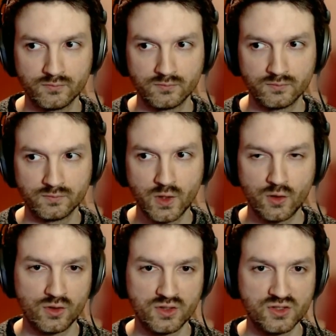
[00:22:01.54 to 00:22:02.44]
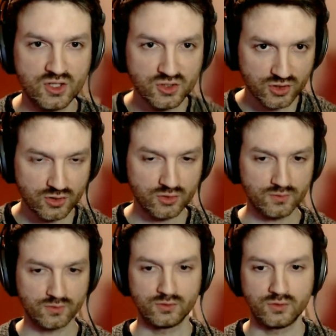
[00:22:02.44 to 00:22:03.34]
No, it's just
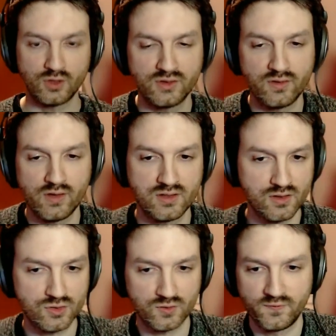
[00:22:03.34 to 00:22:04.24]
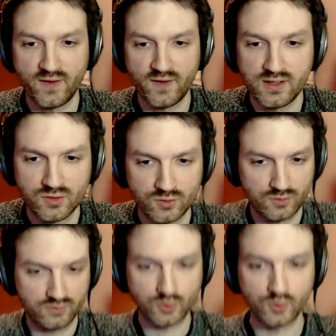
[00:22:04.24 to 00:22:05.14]
not directories or files or
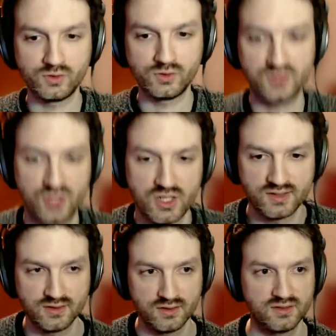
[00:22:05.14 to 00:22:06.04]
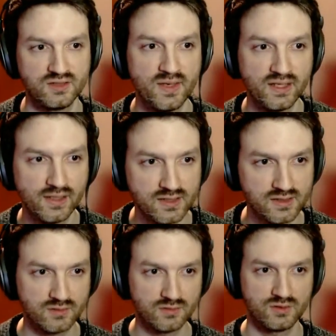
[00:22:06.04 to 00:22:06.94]
code. It's just the submit
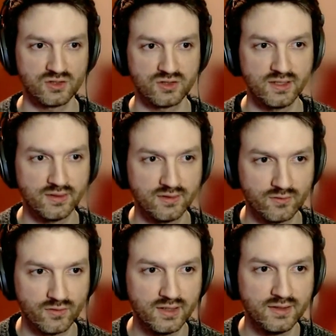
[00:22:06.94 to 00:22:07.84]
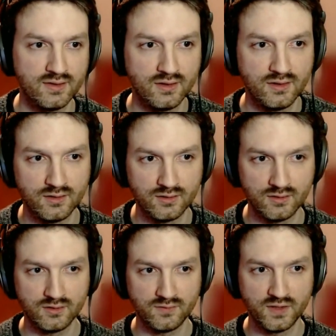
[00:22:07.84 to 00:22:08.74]
list. It's just really the
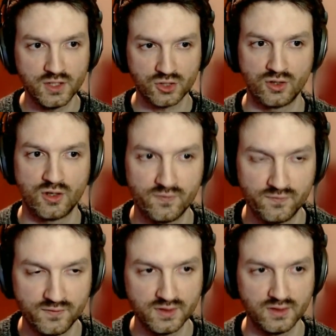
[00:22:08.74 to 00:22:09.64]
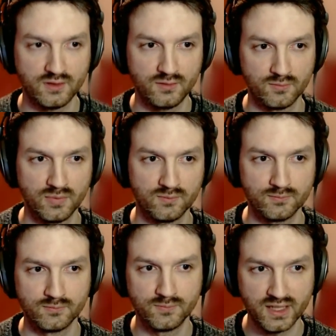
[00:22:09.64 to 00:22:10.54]
definition of the
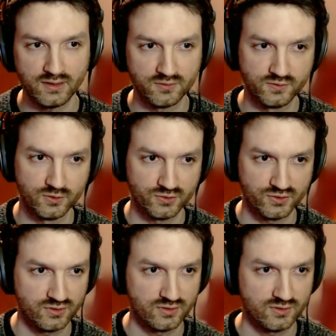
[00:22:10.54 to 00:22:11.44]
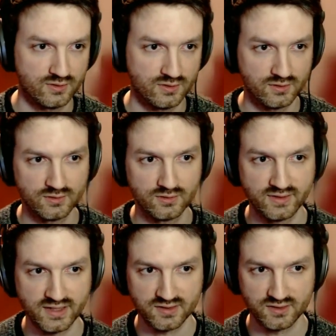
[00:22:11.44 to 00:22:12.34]
build of those
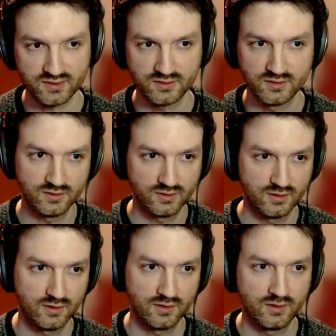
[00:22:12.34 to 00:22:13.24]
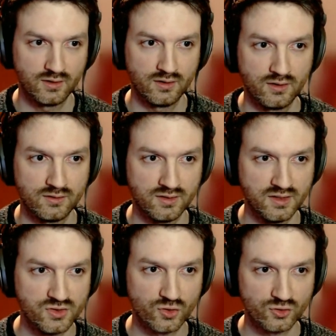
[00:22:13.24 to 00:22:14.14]
tests. The
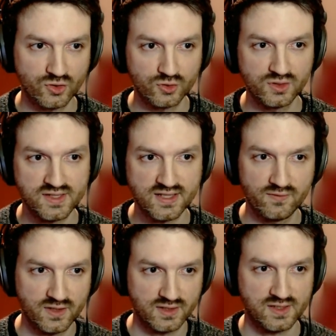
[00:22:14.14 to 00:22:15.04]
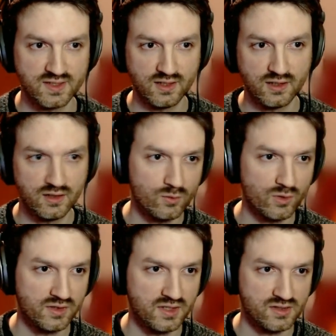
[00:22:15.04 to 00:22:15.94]
source code itself can stay where
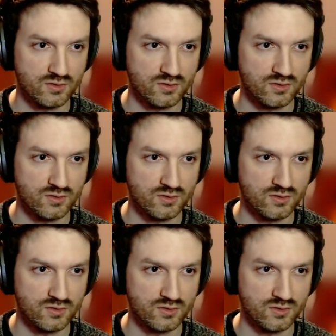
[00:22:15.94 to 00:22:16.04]
it is.